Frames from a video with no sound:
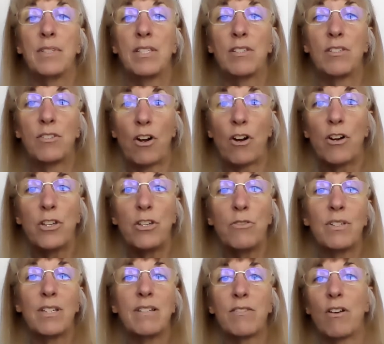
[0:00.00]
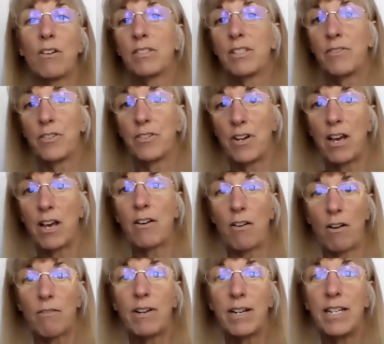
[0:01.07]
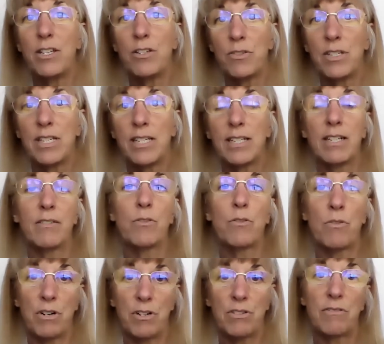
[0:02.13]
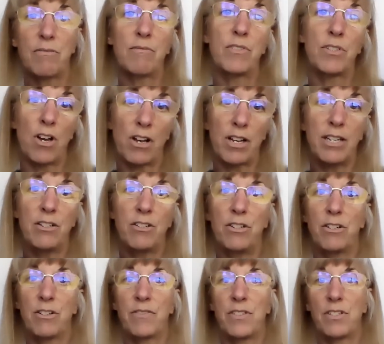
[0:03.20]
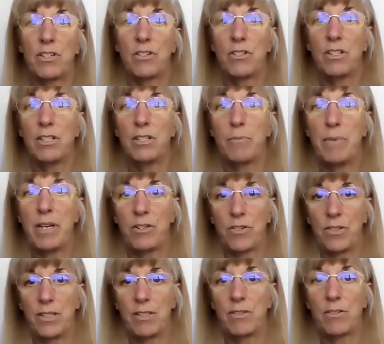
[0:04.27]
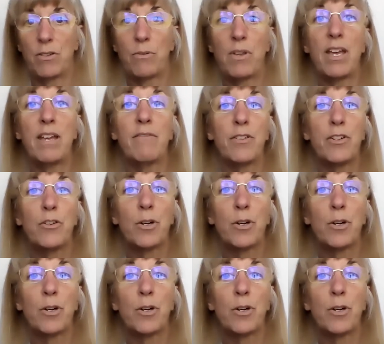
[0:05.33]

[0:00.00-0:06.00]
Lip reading: start using salt if you're not already using it. Of course, talking to your physician to make sure this is okay for